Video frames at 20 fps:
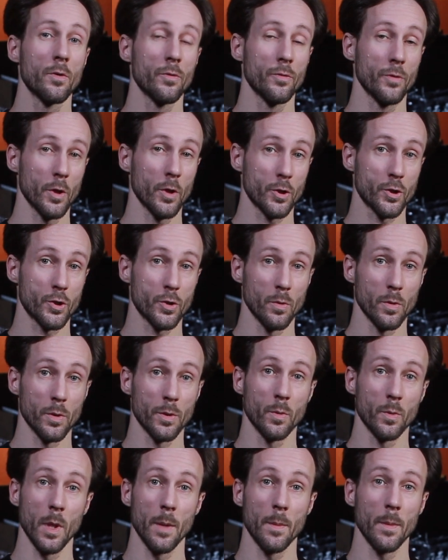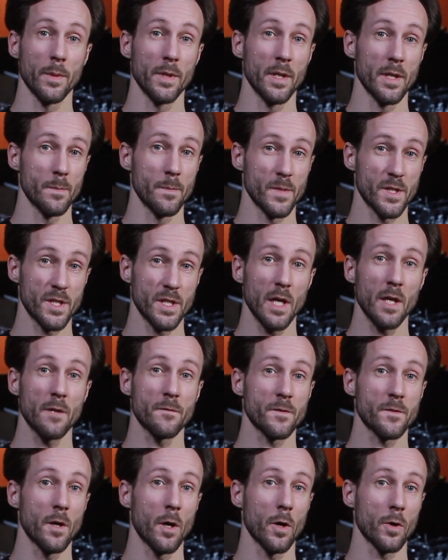Not sure the women
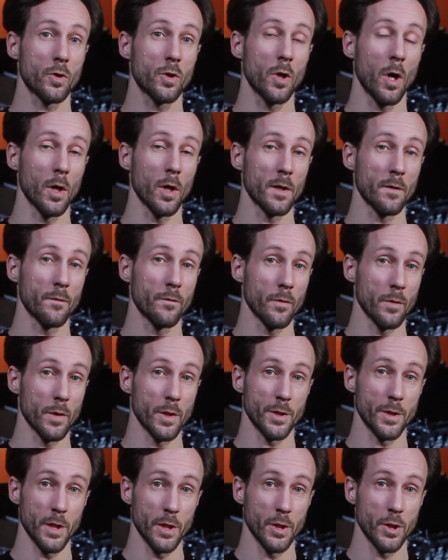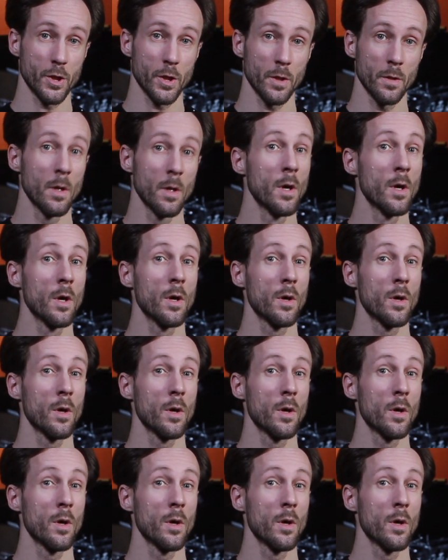themselves are calling for attention,